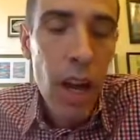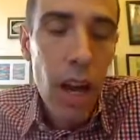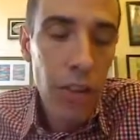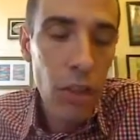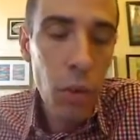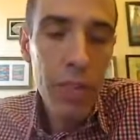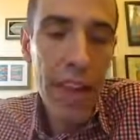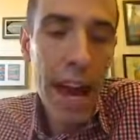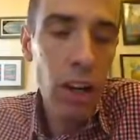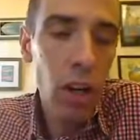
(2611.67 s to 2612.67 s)
So with
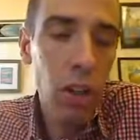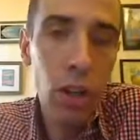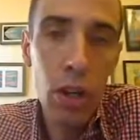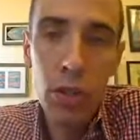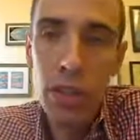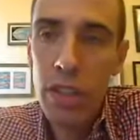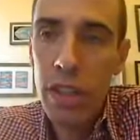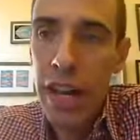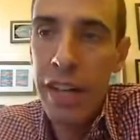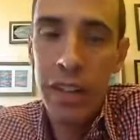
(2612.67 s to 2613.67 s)
that, I'll
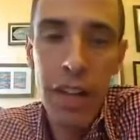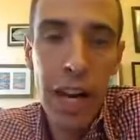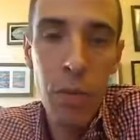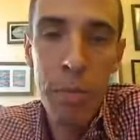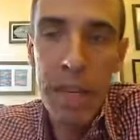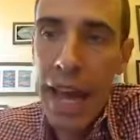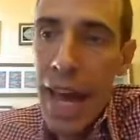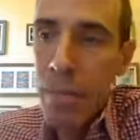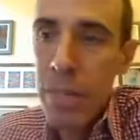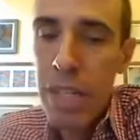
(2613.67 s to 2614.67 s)
close, and I will be
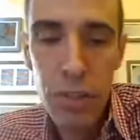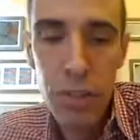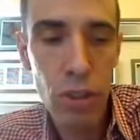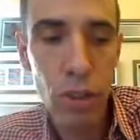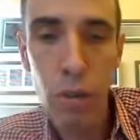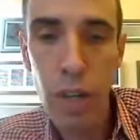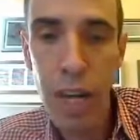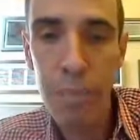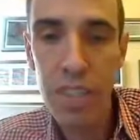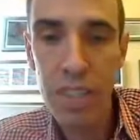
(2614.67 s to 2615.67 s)
happy
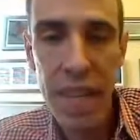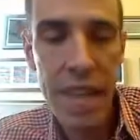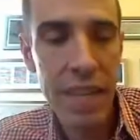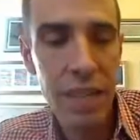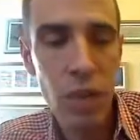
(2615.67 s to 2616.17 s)
to take any